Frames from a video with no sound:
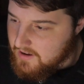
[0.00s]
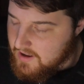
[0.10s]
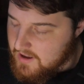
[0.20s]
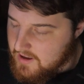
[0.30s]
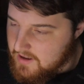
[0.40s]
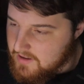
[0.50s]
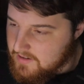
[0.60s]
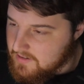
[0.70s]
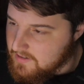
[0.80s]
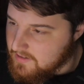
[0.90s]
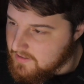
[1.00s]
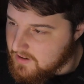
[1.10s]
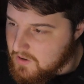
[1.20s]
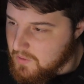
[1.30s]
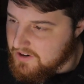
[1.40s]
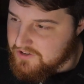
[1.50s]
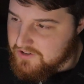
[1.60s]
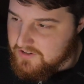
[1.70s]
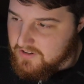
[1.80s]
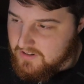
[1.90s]
and the
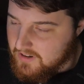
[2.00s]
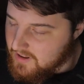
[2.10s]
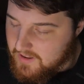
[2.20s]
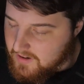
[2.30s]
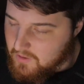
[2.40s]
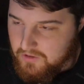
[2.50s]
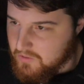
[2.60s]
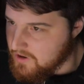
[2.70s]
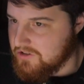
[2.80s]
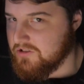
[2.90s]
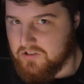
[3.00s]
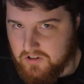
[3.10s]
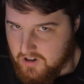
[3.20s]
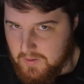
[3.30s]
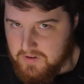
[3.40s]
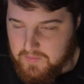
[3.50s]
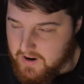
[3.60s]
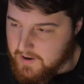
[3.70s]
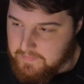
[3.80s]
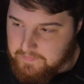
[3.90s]
question, and then of course questions started coming to my
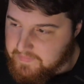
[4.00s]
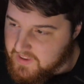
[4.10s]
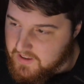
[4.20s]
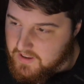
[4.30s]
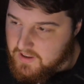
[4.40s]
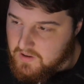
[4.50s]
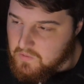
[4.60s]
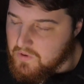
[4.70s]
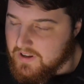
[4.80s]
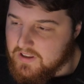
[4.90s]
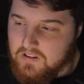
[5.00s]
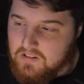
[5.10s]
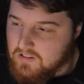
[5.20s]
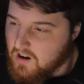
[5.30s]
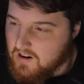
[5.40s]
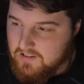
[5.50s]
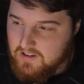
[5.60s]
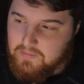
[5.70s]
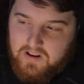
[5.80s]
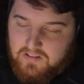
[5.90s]
head. What is
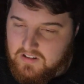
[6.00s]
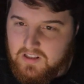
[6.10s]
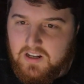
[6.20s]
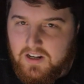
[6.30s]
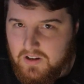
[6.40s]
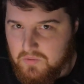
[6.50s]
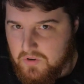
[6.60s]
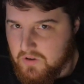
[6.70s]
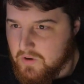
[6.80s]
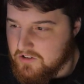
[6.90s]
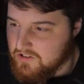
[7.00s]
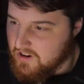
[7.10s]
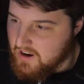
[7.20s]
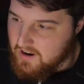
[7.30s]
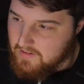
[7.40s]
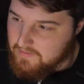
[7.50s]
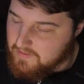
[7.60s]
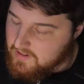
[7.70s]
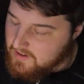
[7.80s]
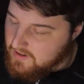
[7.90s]
toxic masculinity is one of the questions I have,
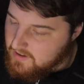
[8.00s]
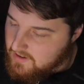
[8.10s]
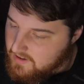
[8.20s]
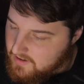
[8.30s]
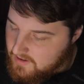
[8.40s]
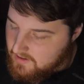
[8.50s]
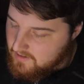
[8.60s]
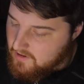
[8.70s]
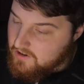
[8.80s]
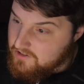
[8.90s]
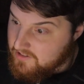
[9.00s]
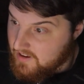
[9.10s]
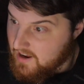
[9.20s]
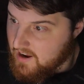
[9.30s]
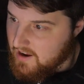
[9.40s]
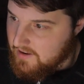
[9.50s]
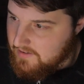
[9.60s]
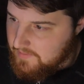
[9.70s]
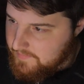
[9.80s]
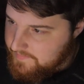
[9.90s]
or I should say
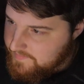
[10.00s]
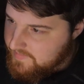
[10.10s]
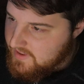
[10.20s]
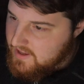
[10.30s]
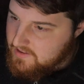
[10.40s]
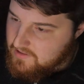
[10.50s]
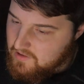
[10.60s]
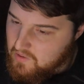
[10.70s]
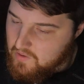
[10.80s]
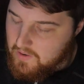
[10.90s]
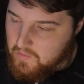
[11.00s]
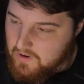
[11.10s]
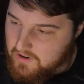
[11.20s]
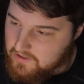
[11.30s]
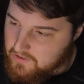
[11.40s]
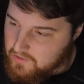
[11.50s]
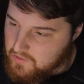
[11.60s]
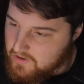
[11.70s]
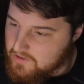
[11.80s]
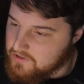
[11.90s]
had. And so I wanted
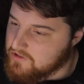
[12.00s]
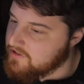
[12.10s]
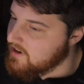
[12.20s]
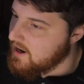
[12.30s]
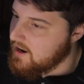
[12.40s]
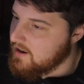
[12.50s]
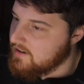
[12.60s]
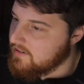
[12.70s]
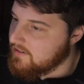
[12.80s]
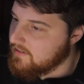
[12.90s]
to understand